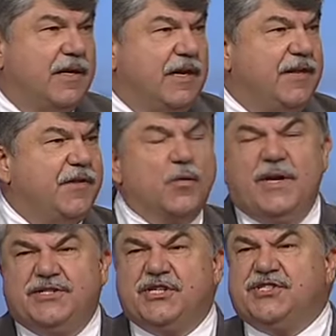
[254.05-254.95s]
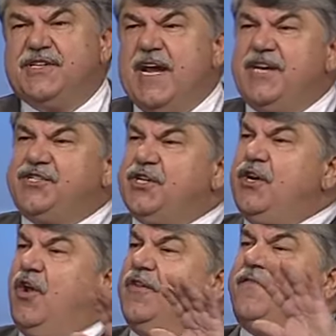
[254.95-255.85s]
in the richest nation
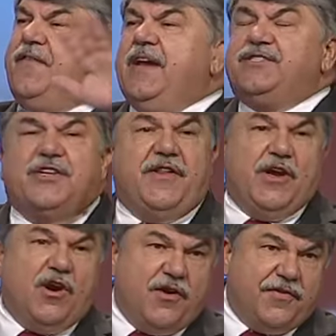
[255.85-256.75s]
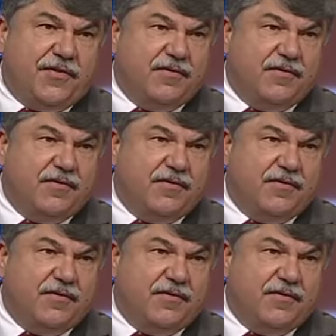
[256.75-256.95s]
on the face of the earth